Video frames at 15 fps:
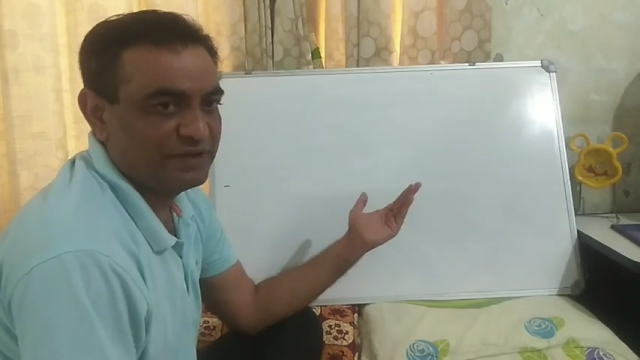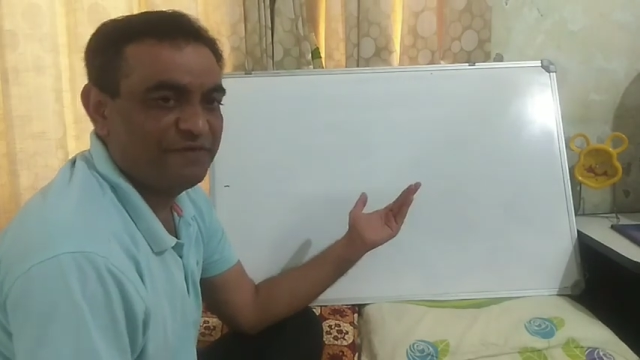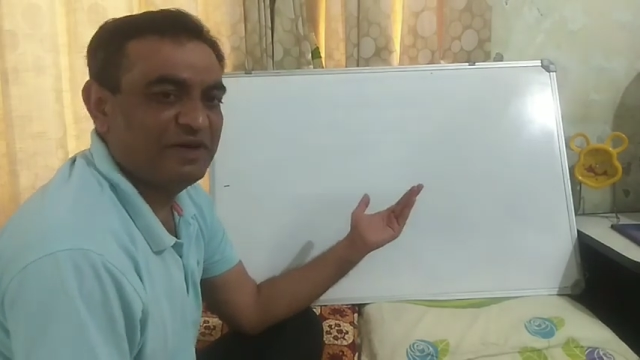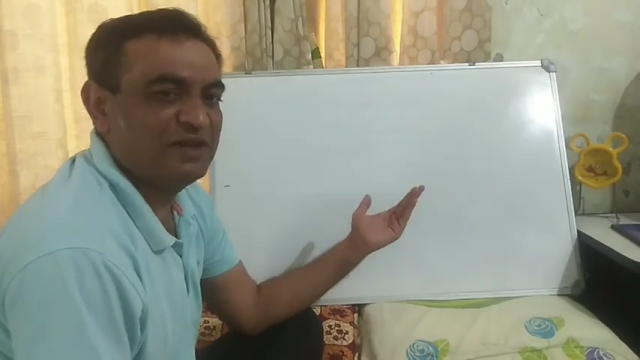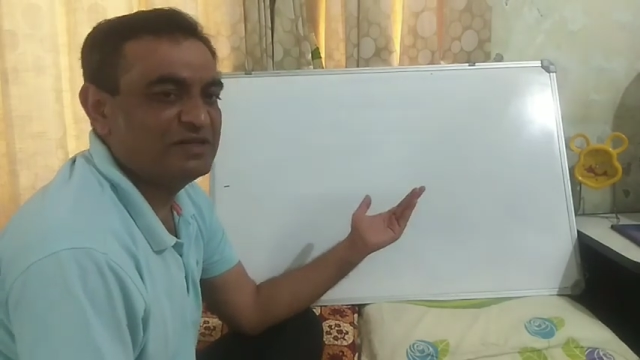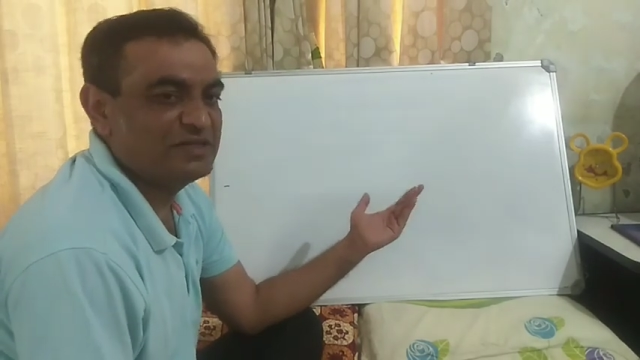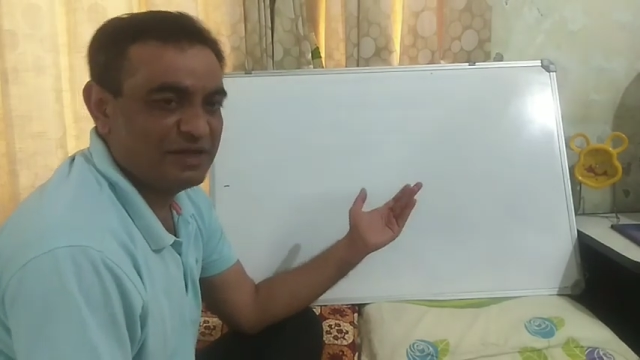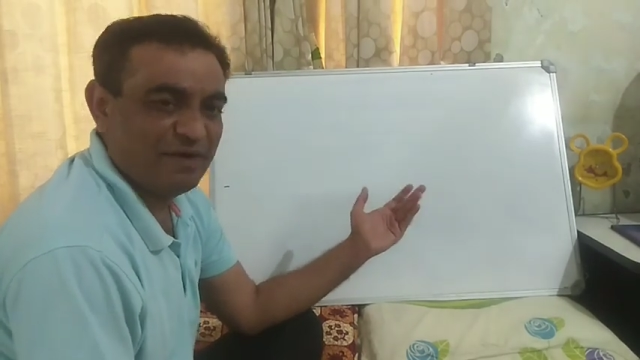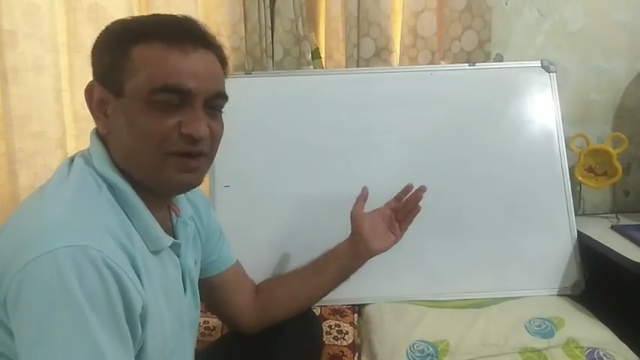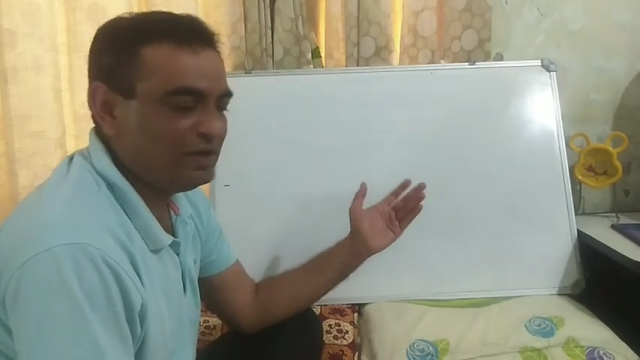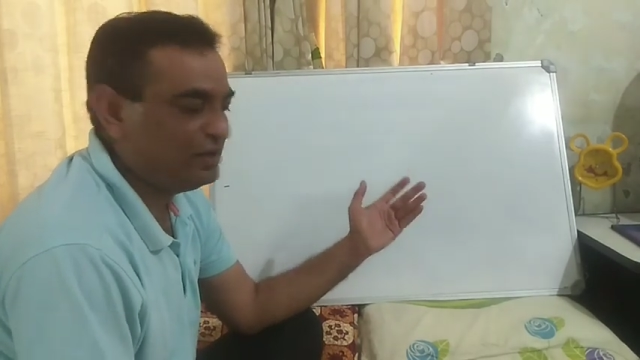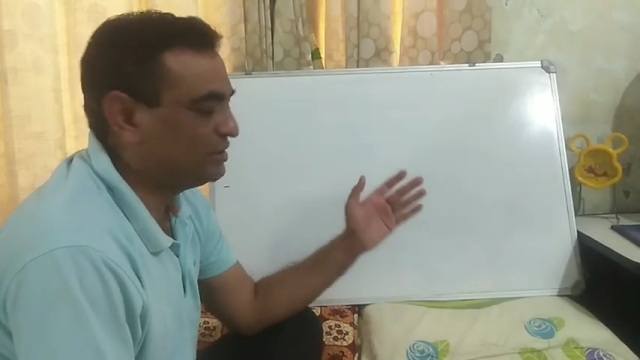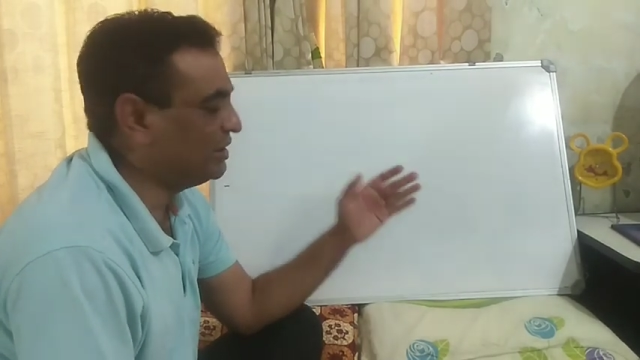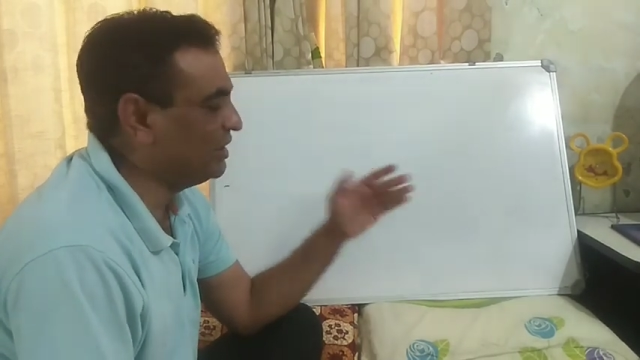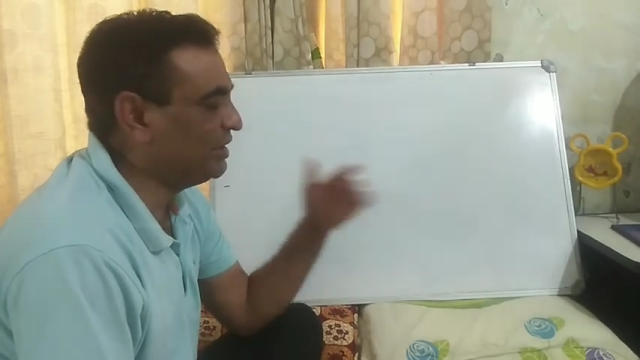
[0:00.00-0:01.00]
If it is
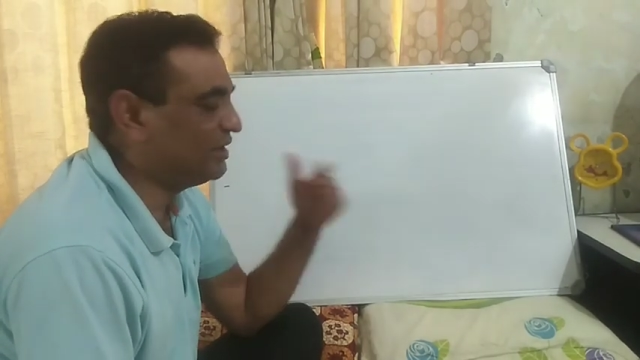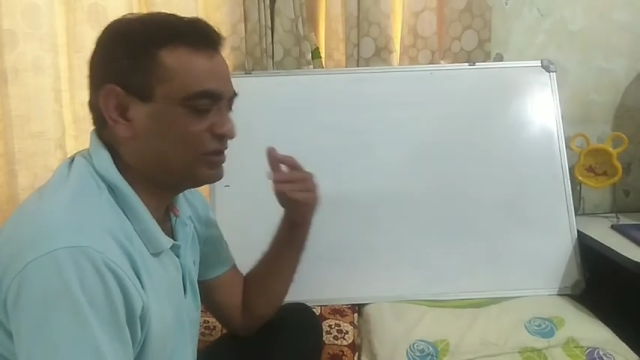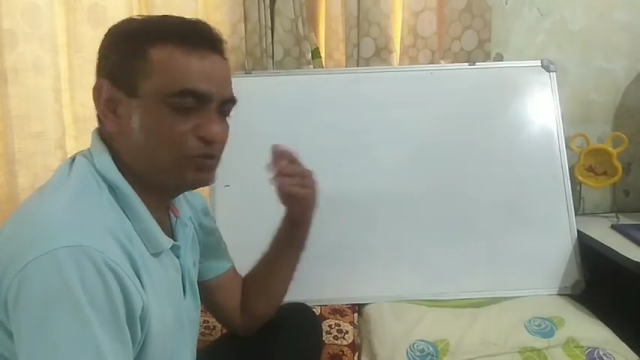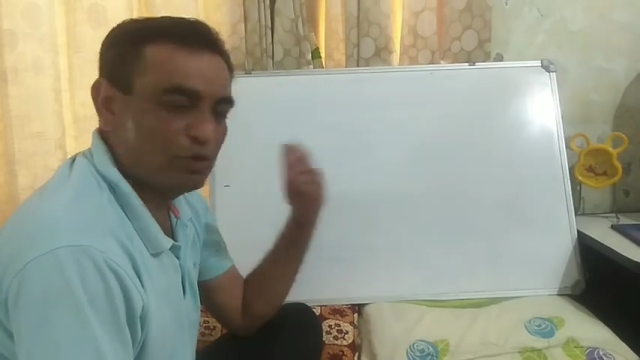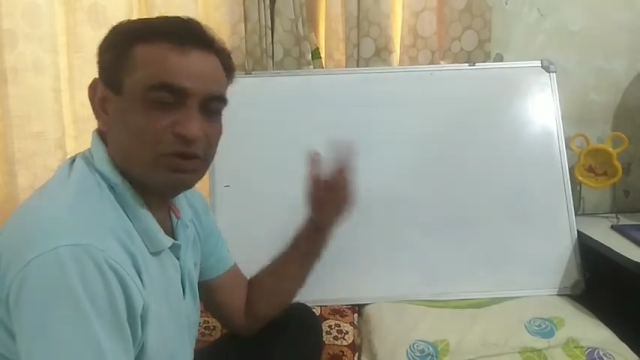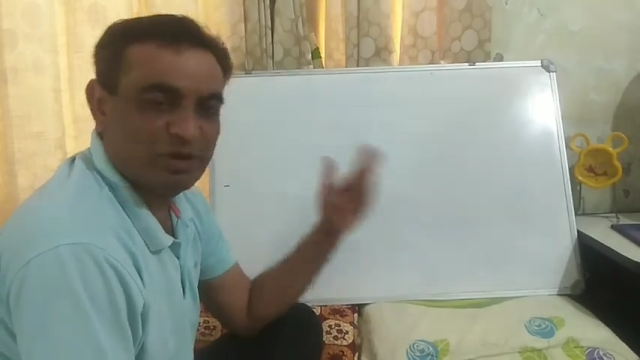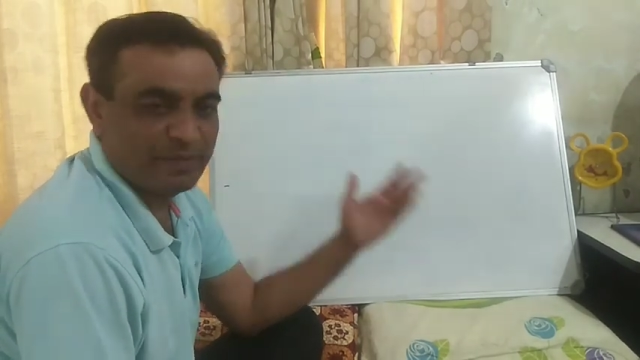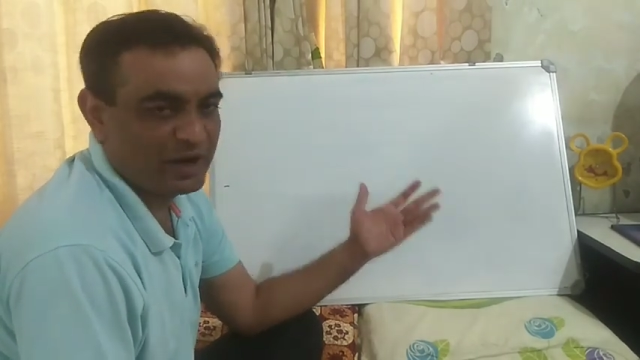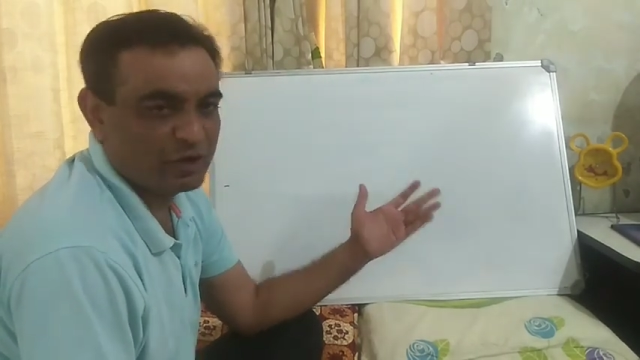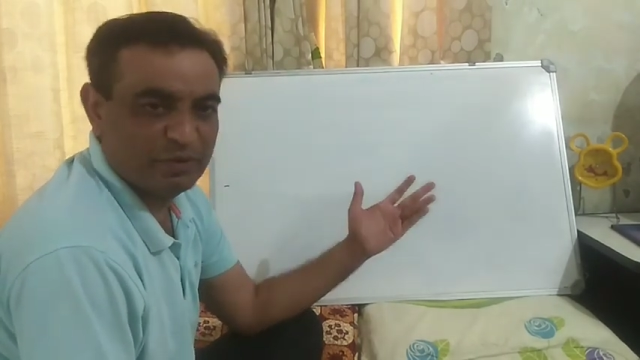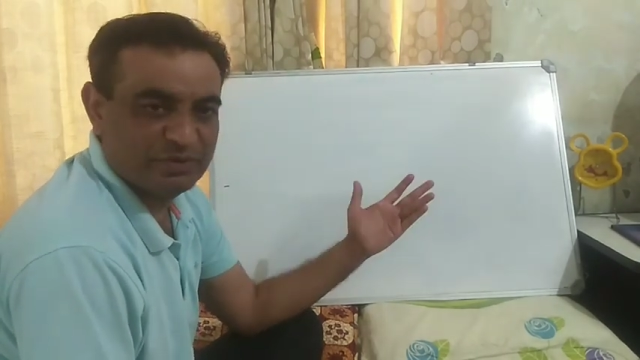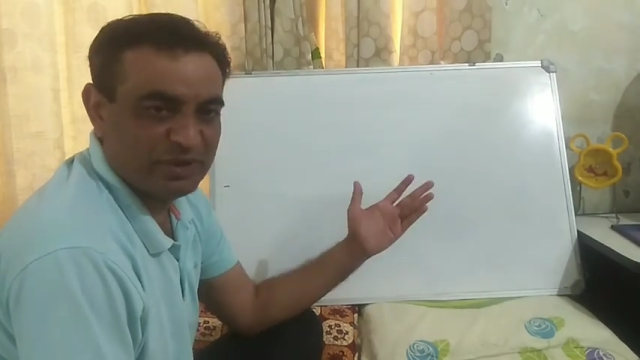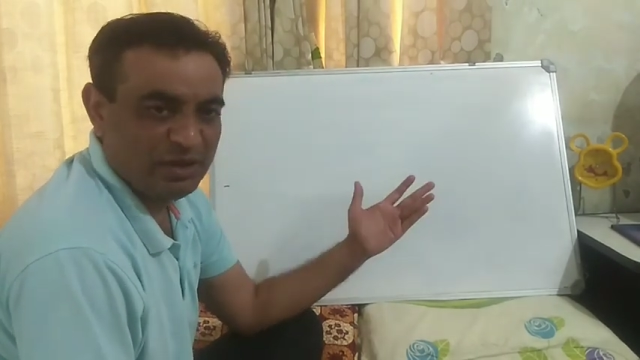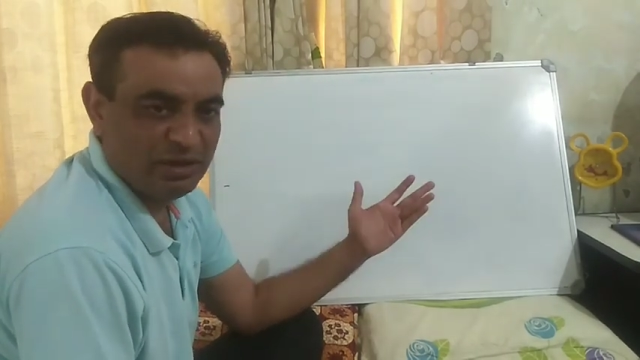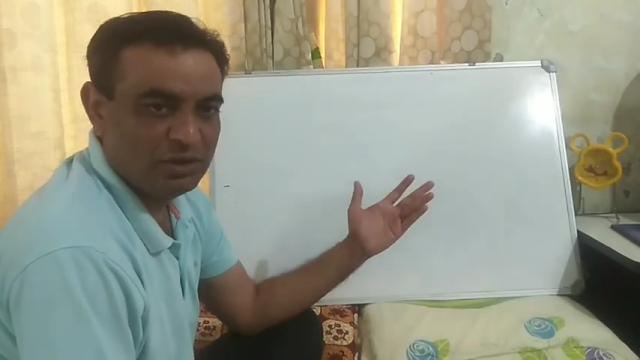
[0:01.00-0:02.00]
even, then it is not a part
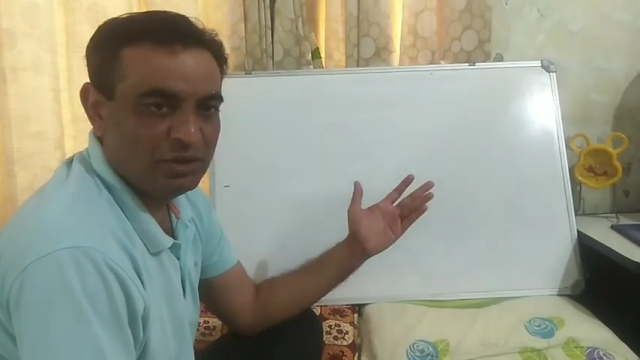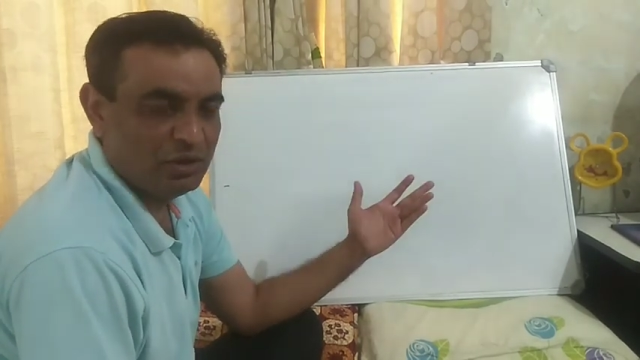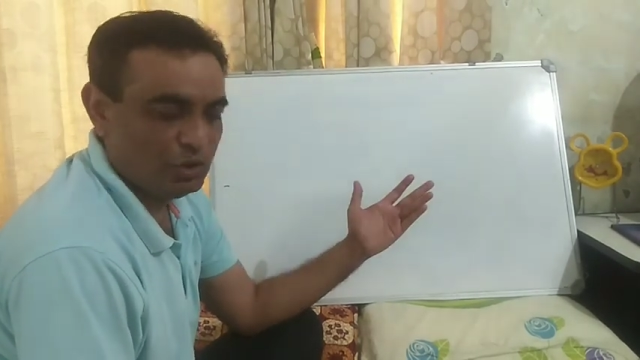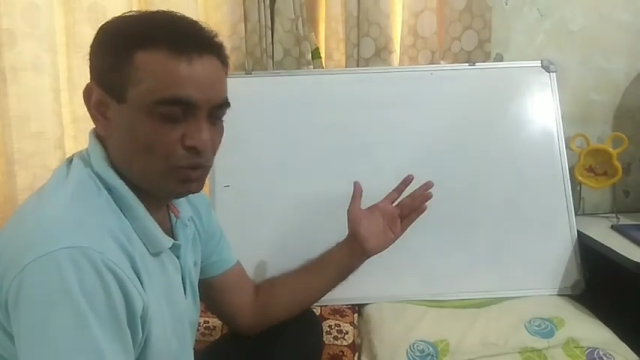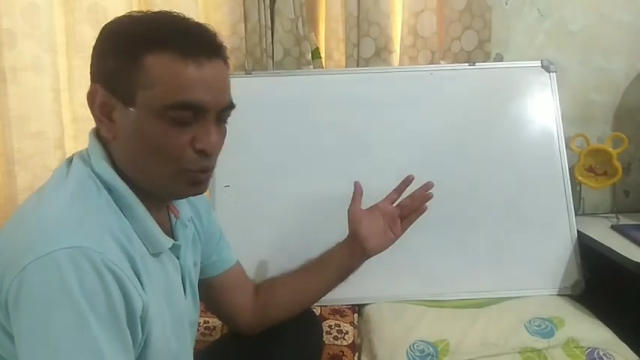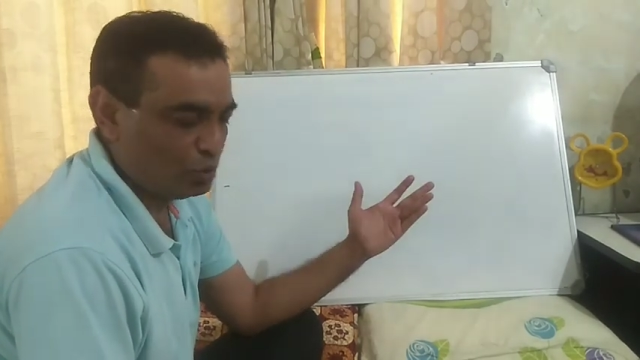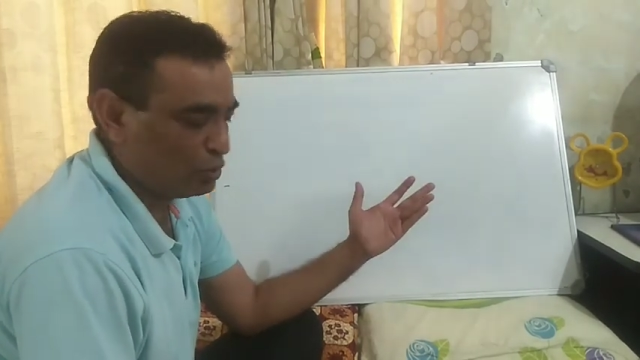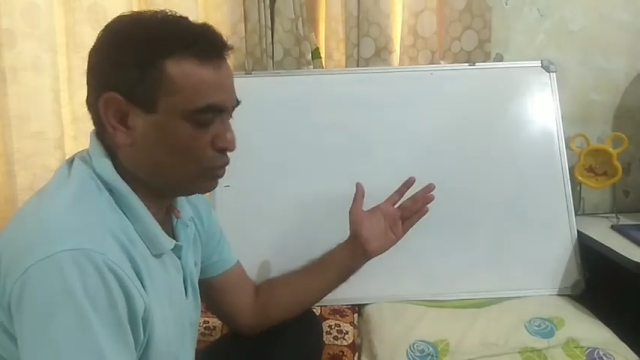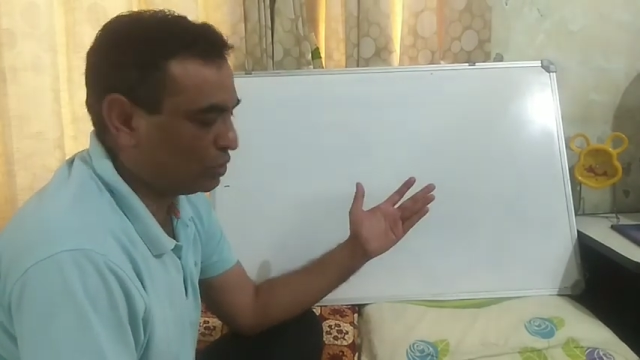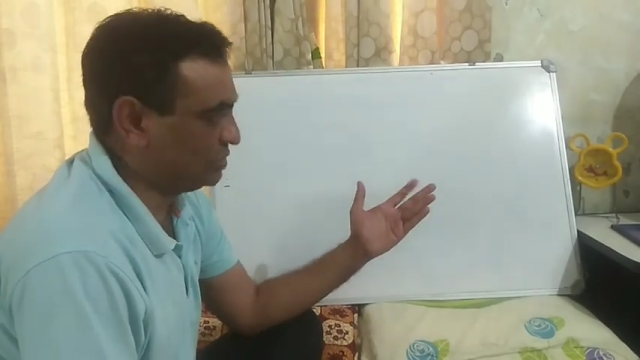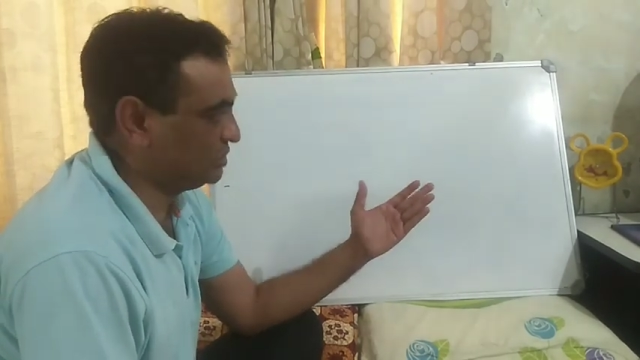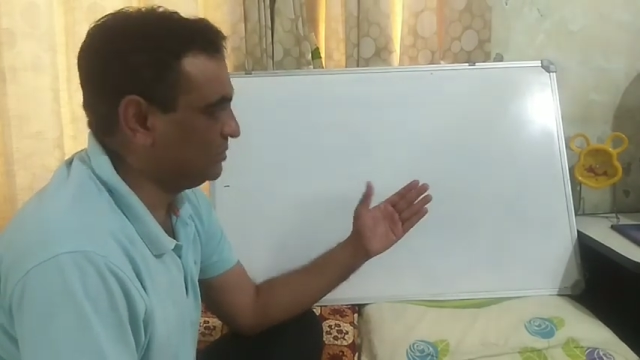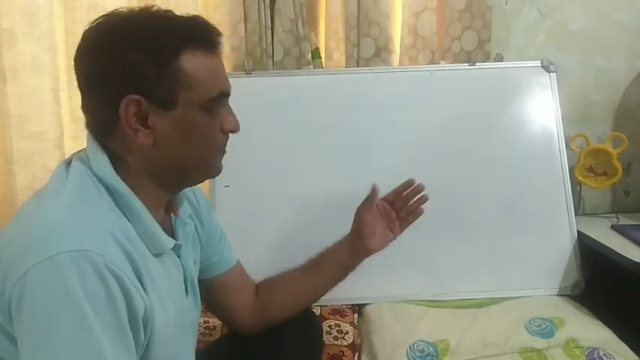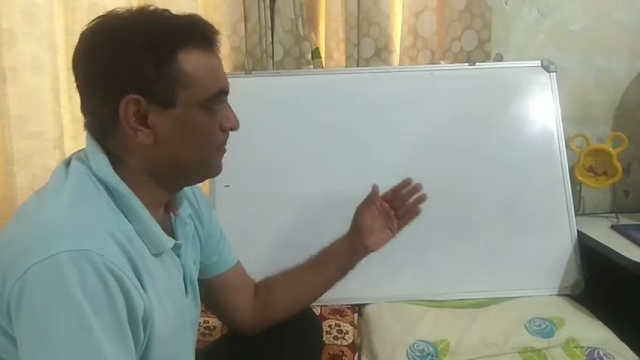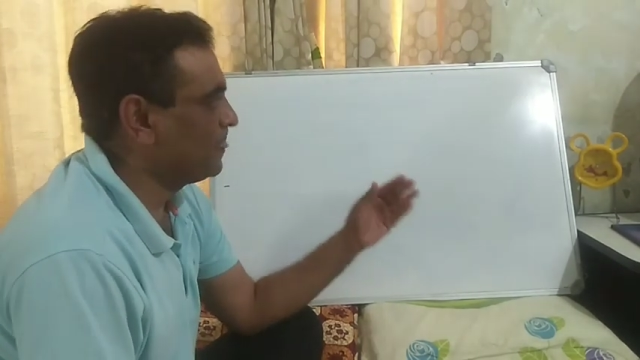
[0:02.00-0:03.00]
of the root locus.